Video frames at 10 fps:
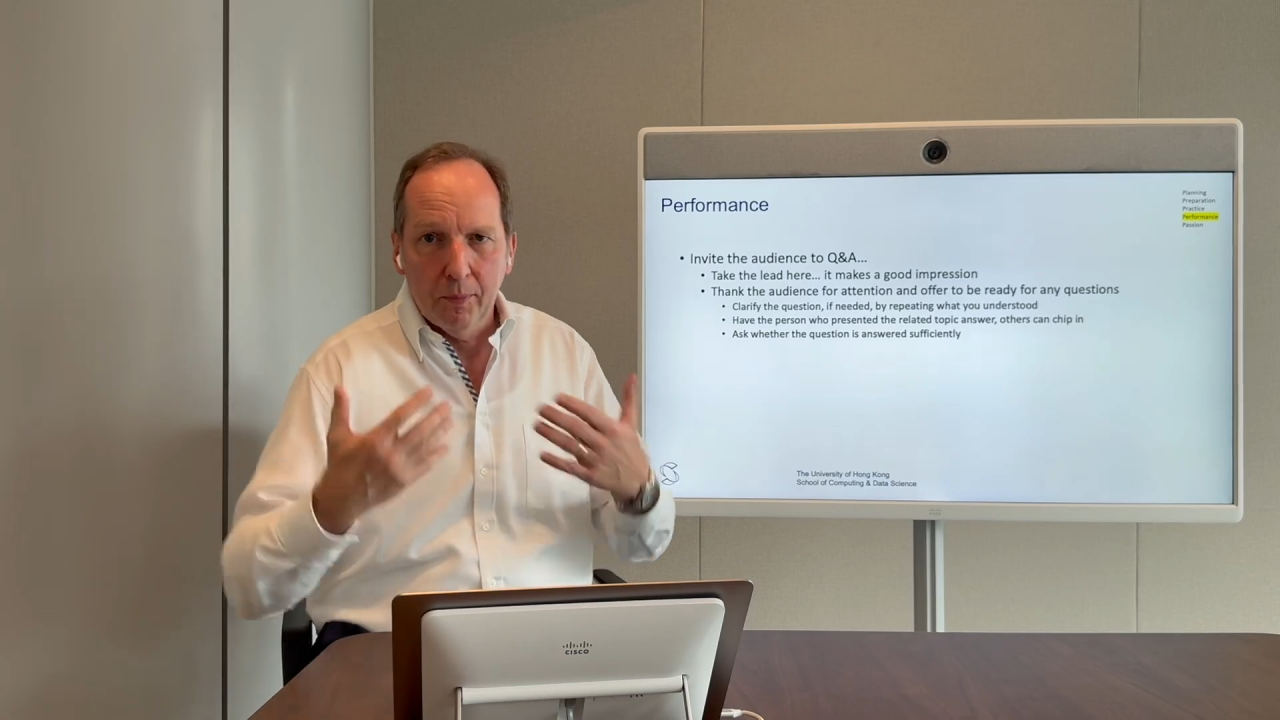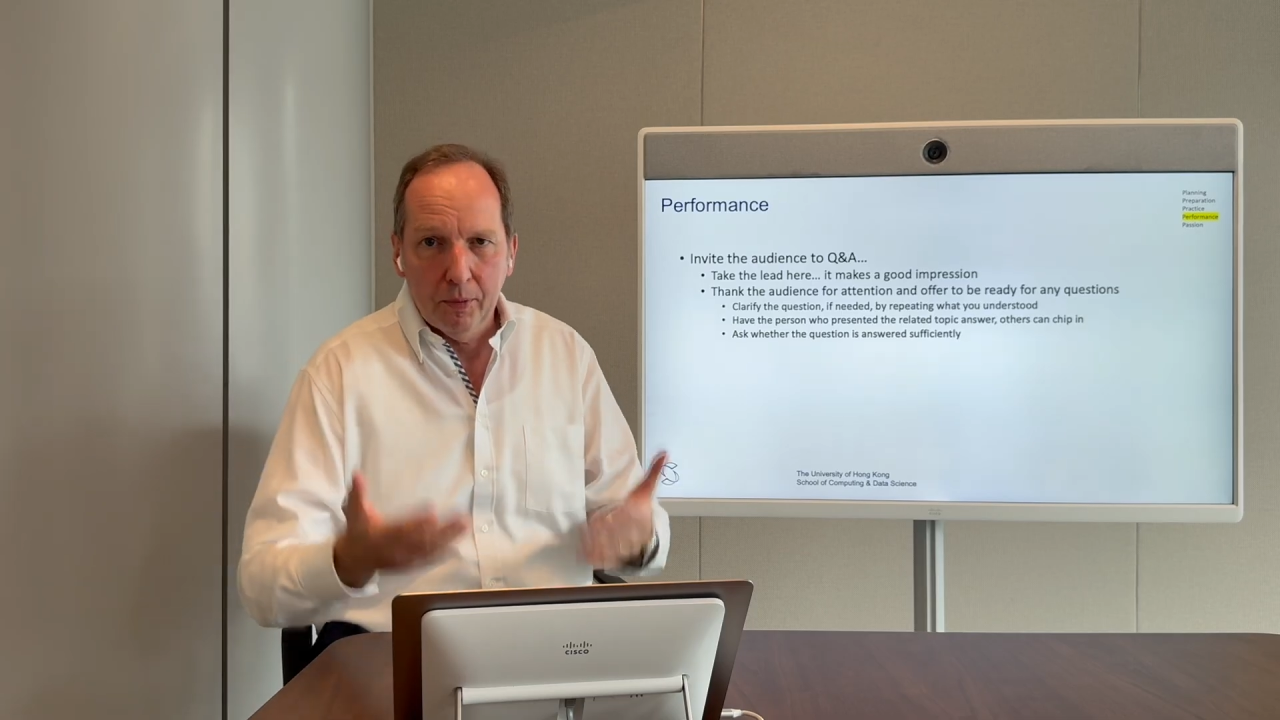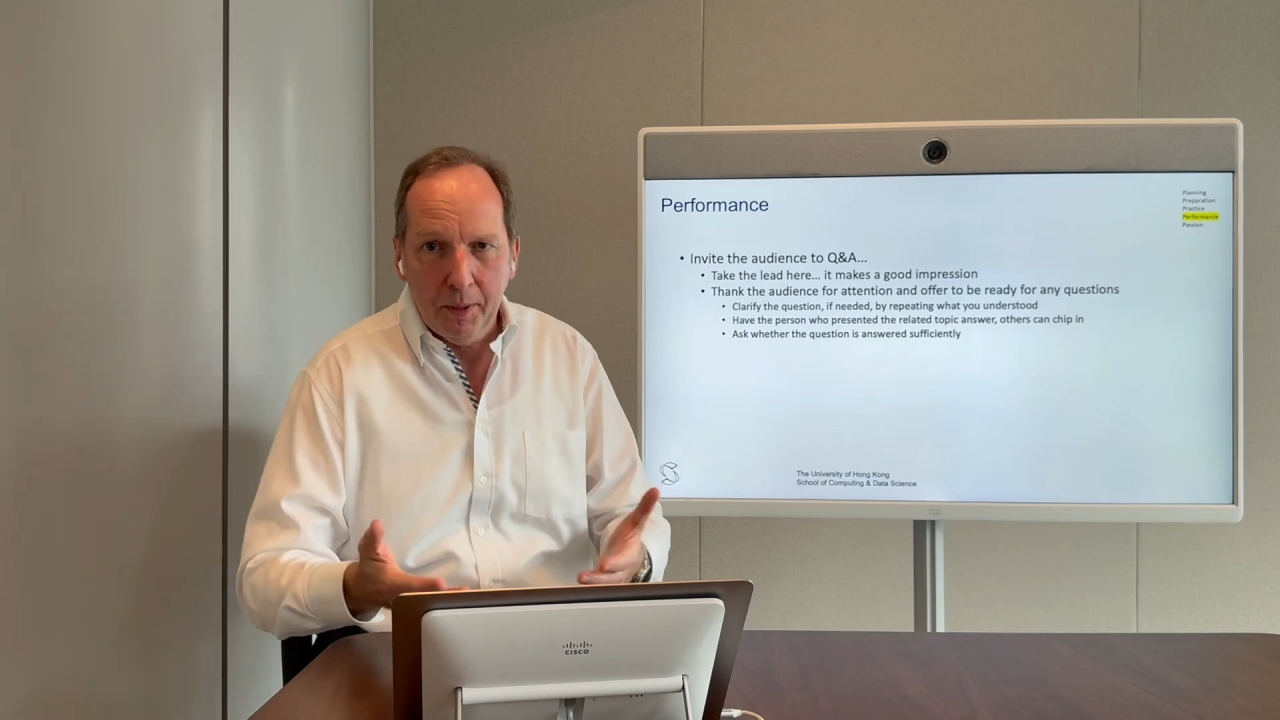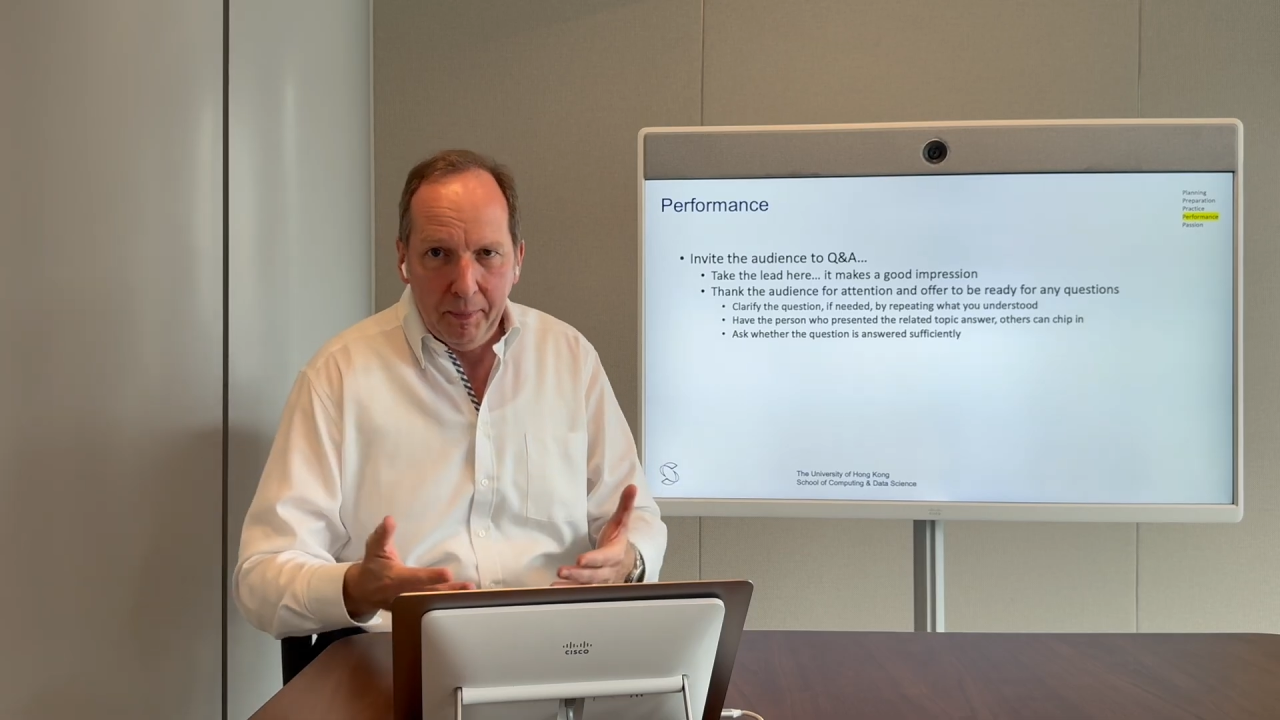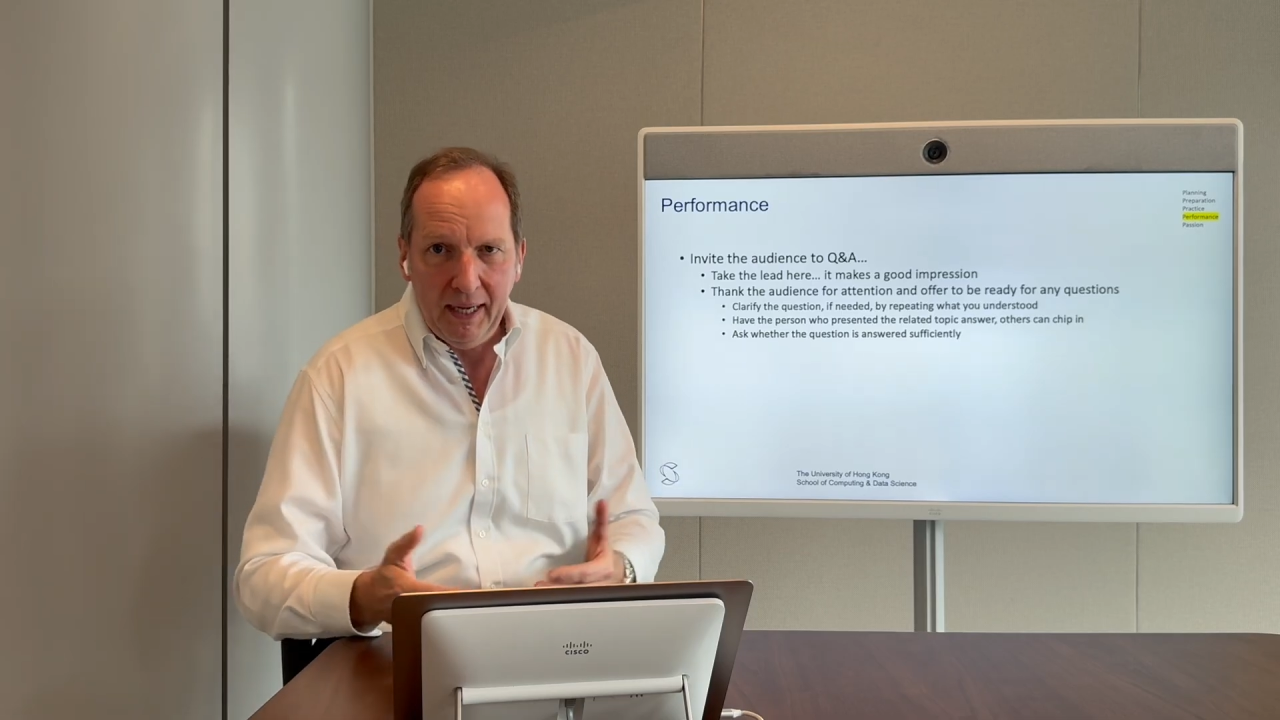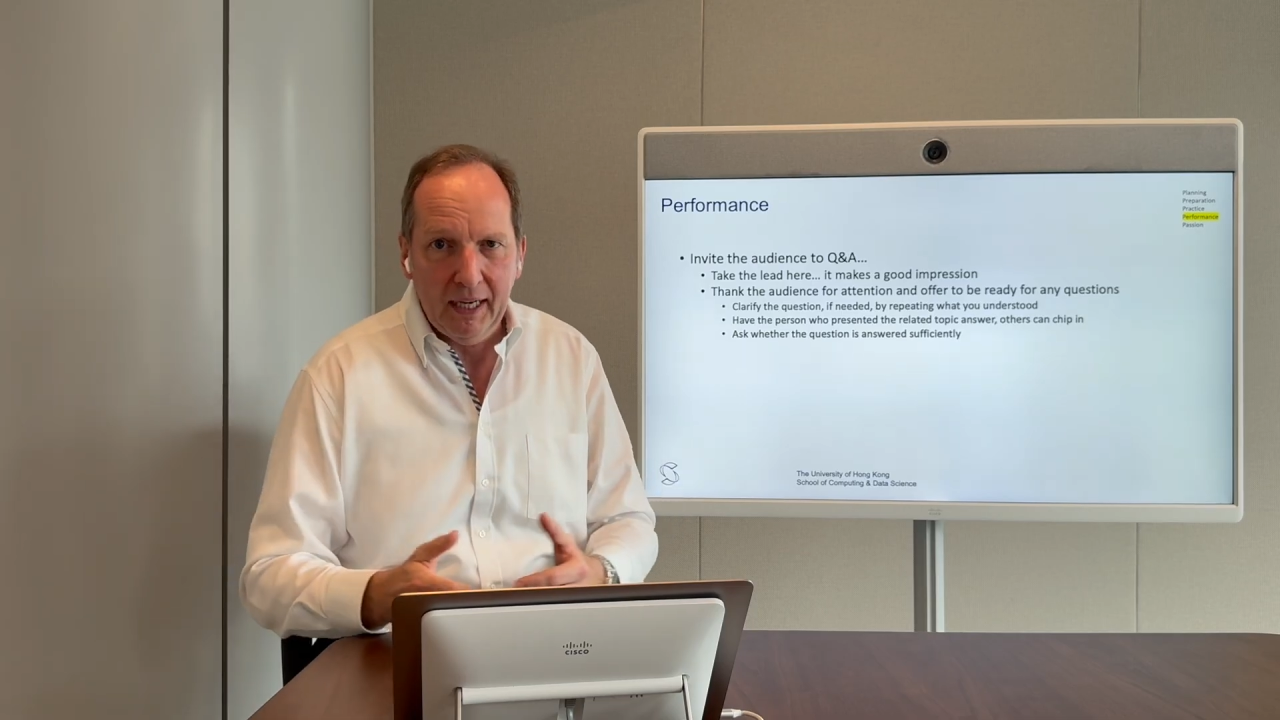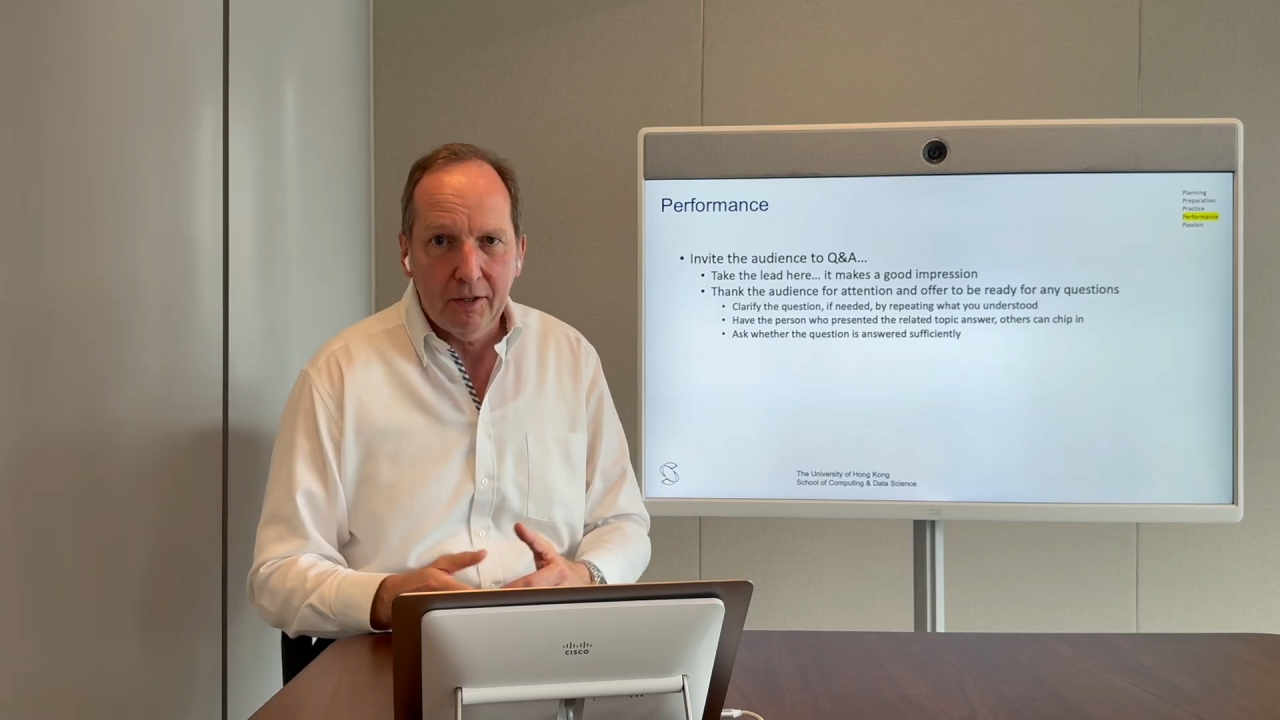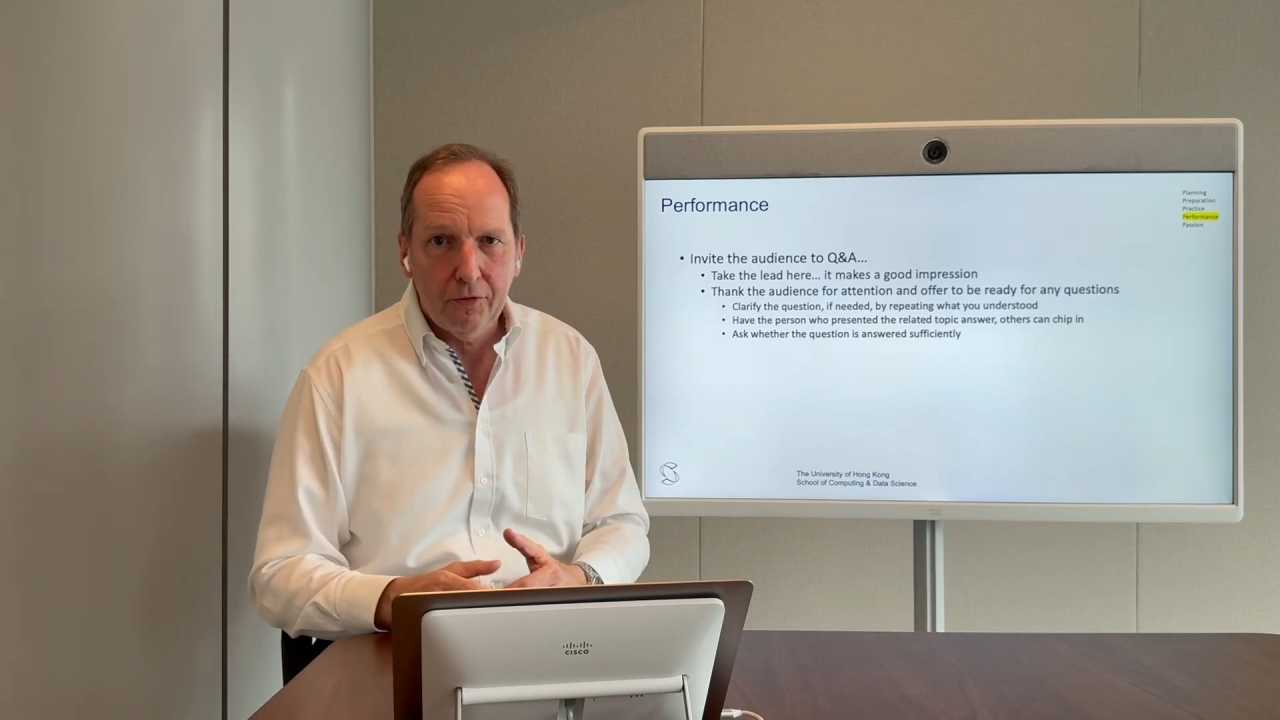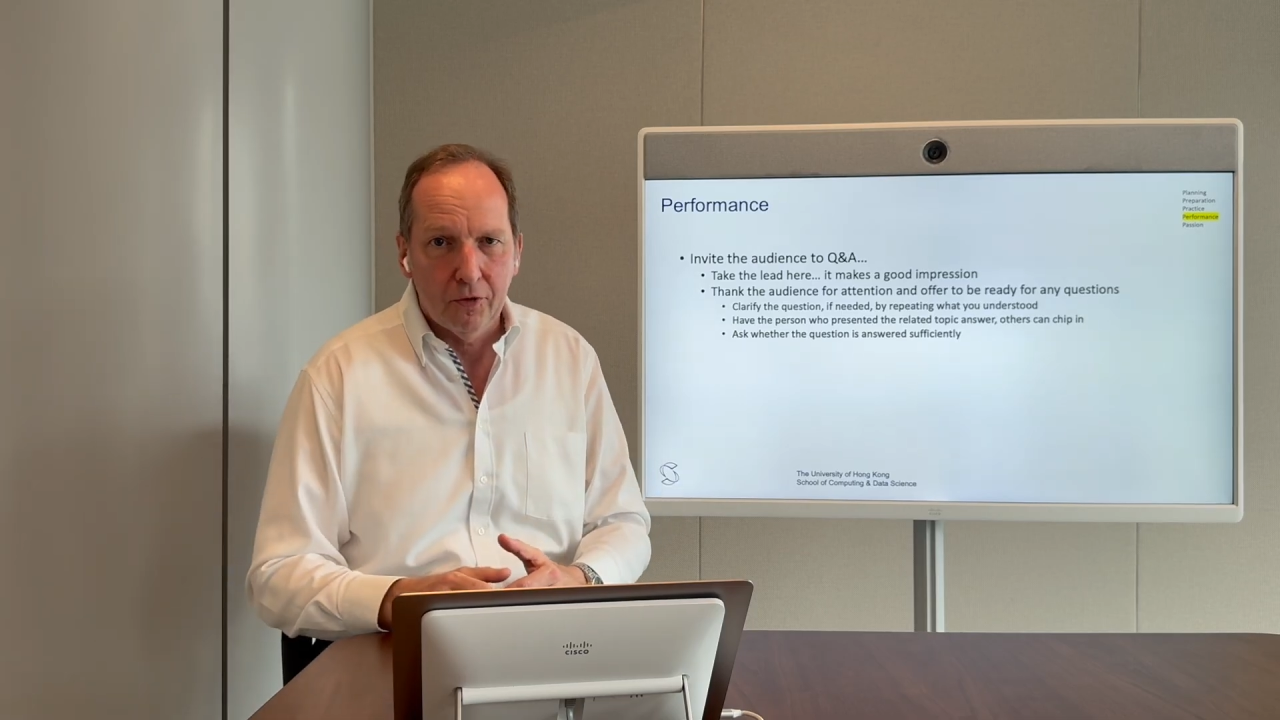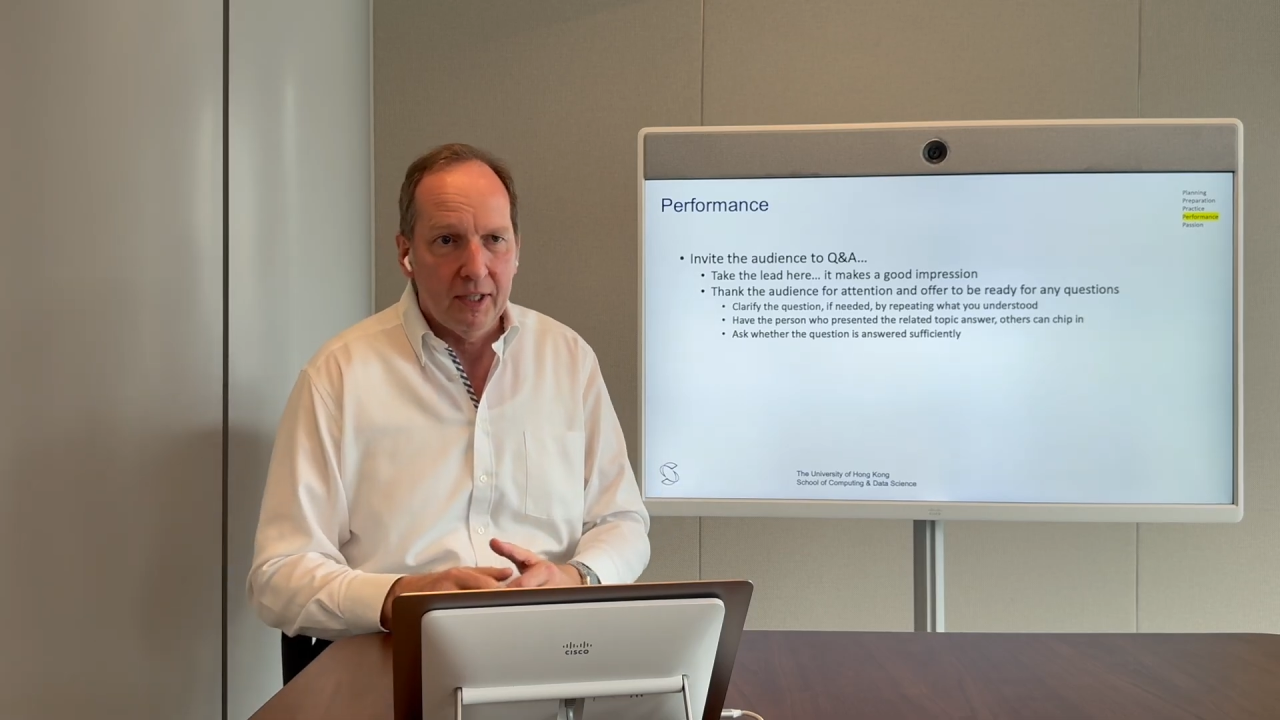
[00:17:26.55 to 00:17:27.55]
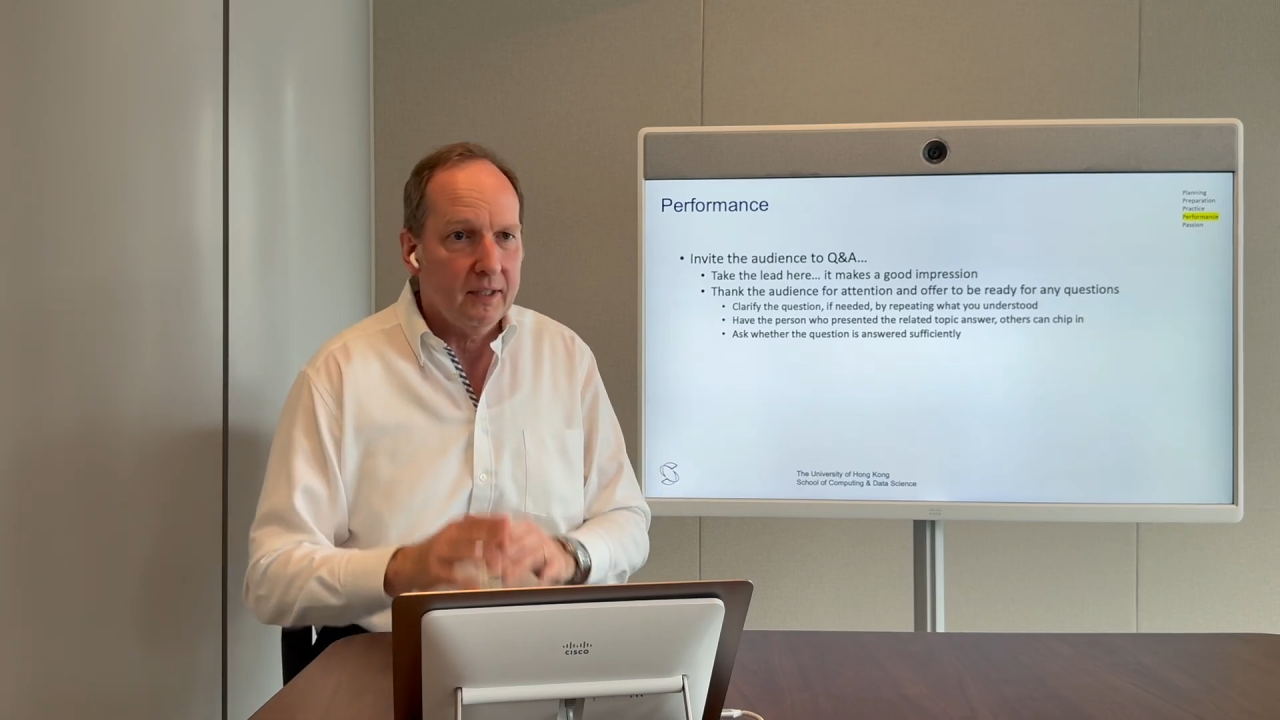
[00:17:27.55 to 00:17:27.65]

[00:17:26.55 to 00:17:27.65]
prepared for it,